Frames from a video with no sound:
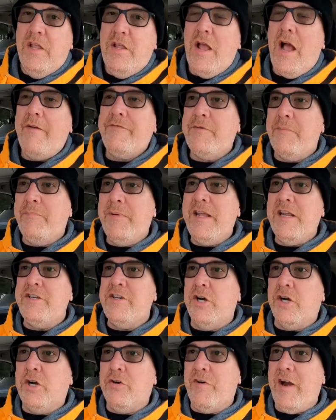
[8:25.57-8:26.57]
you have to be in
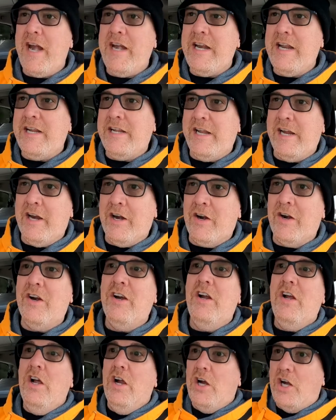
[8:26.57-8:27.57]
your granny
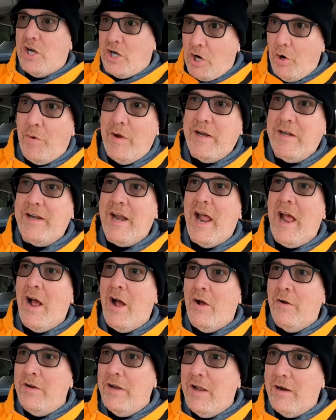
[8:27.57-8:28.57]
gear going
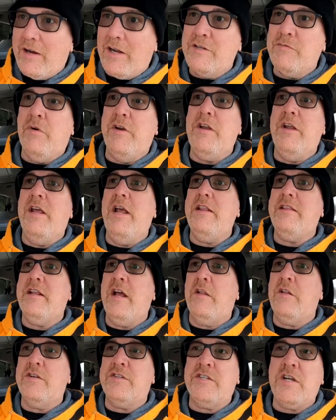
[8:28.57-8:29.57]
down, because when you hit
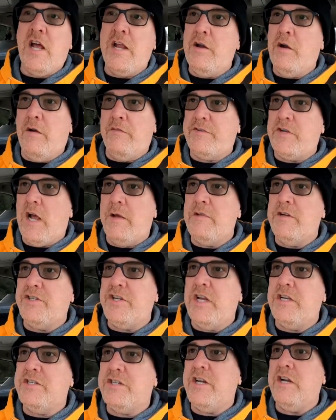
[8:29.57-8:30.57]
the other side, you don't have time to
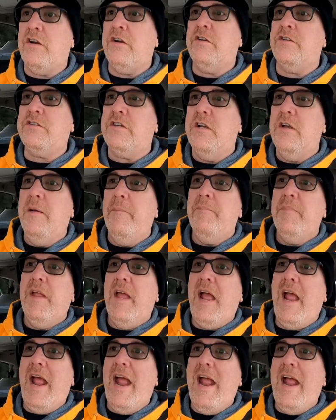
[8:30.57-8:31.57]
change gears,
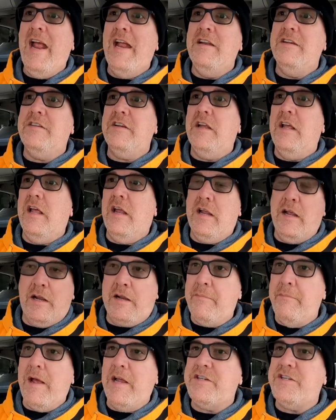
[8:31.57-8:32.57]
and
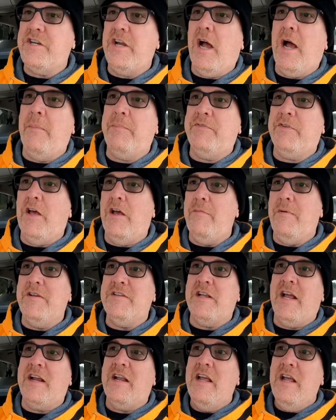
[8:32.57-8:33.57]
it can mess you up. So
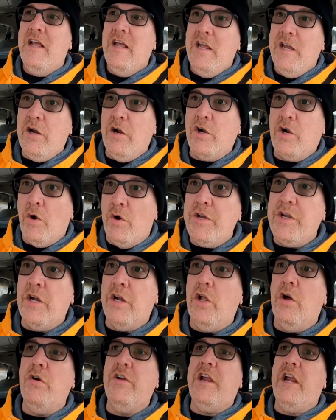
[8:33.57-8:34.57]
everybody's like, you know, go into
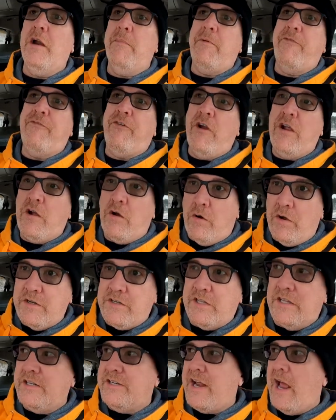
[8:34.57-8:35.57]
your low gear before you go
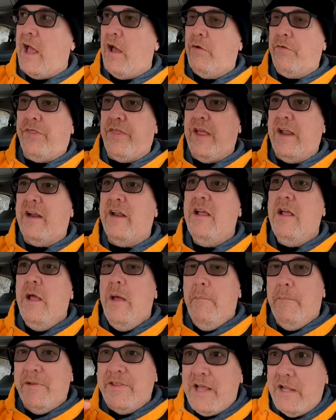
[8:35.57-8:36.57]
into the down
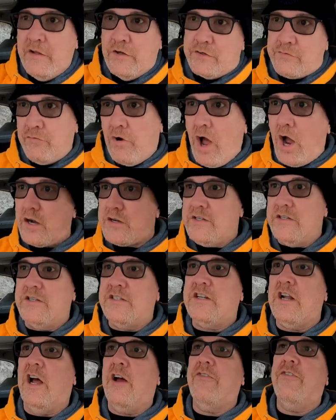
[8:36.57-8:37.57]
thing, but then there's rocks and
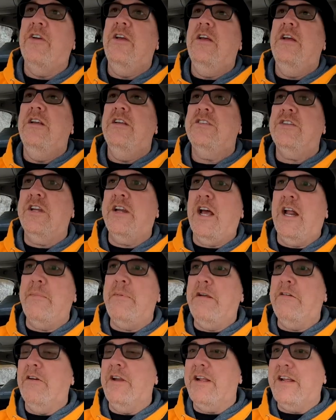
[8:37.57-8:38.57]
stuff, so you got to
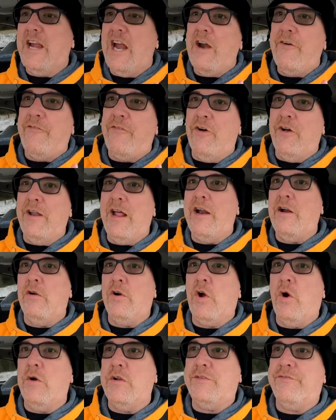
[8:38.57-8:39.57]
be really careful. And I
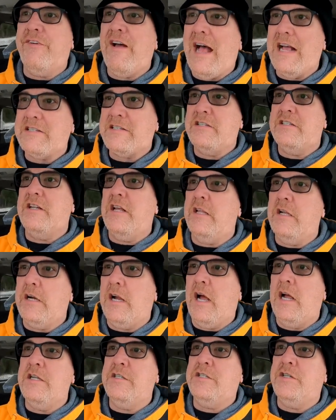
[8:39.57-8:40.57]
don't go as fast as the other
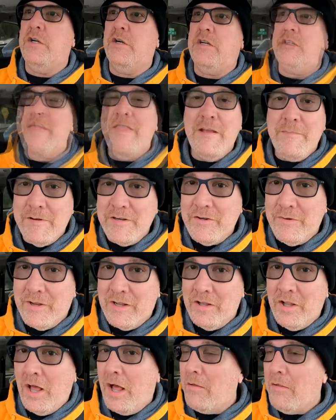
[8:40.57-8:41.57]
guys do, and they've been doing
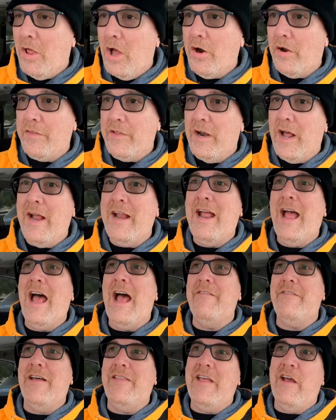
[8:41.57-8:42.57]
it a lot longer than I
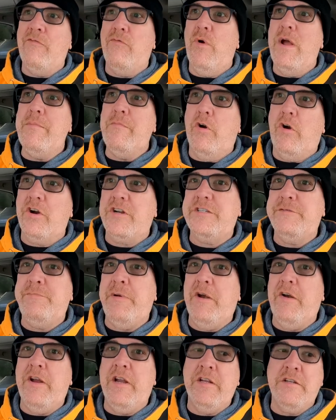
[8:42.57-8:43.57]
have, and they have way more
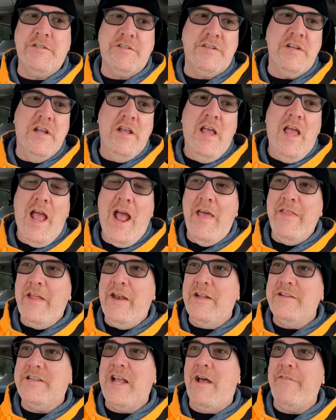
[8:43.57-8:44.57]
experience, and
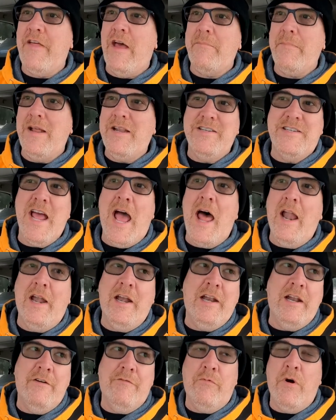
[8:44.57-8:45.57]
they just have that
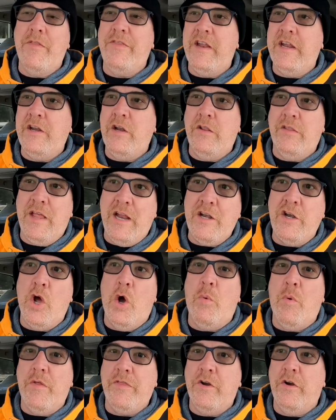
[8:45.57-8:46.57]
mentality of what they
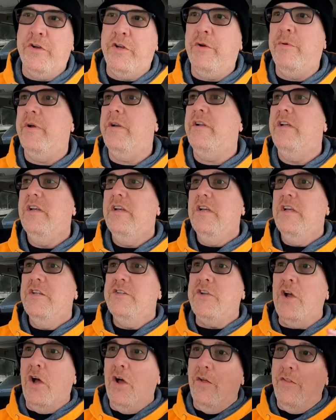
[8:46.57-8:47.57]
know what they're doing.
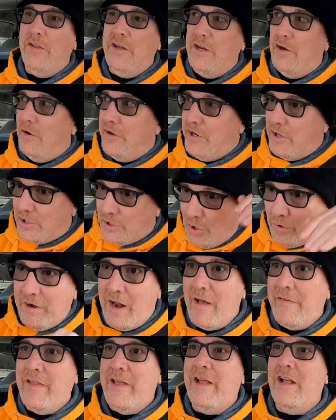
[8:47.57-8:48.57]
So, you know, you go
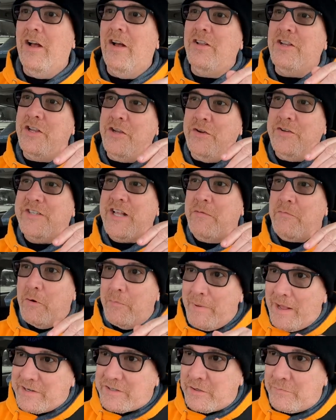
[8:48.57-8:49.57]
down the hill, you use that
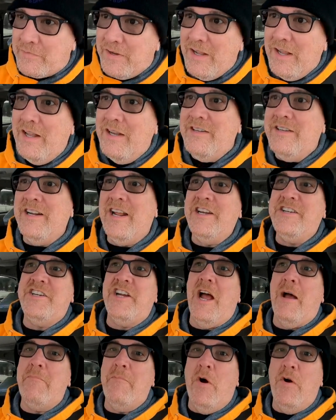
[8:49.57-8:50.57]
momentum to get
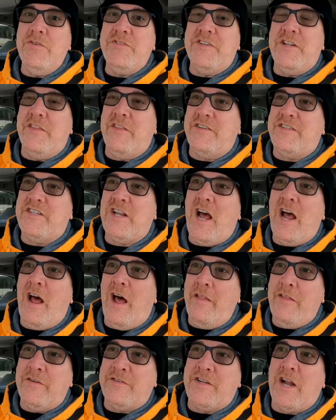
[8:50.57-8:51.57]
you up most of the
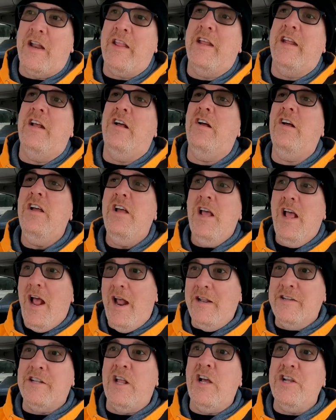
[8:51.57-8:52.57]
other side of the hill,
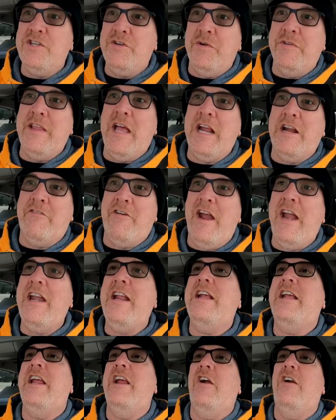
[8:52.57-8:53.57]
and as long as you're in that
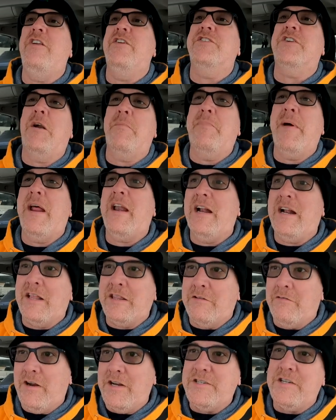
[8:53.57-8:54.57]
granny gear and you start pedaling
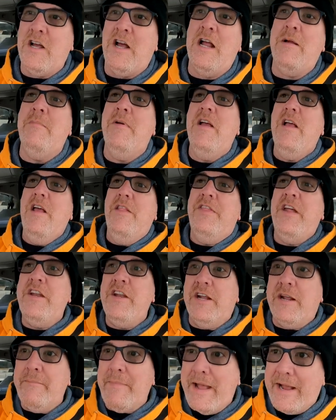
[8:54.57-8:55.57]
at the right time, then
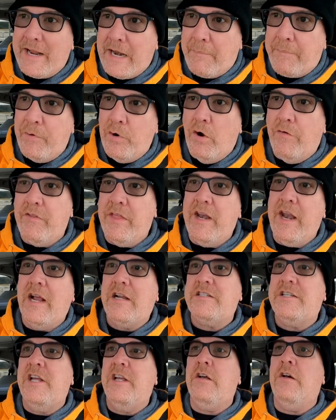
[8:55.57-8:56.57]
you can make it up and over the
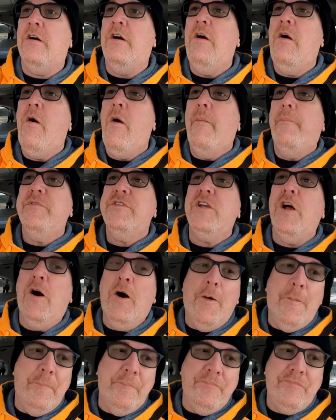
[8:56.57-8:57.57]
next hill.
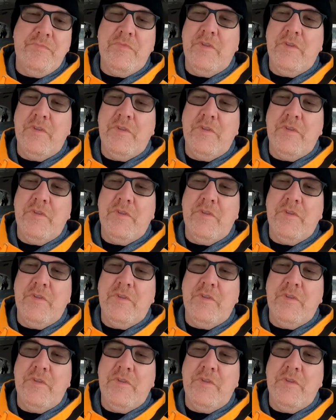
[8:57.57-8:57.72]
So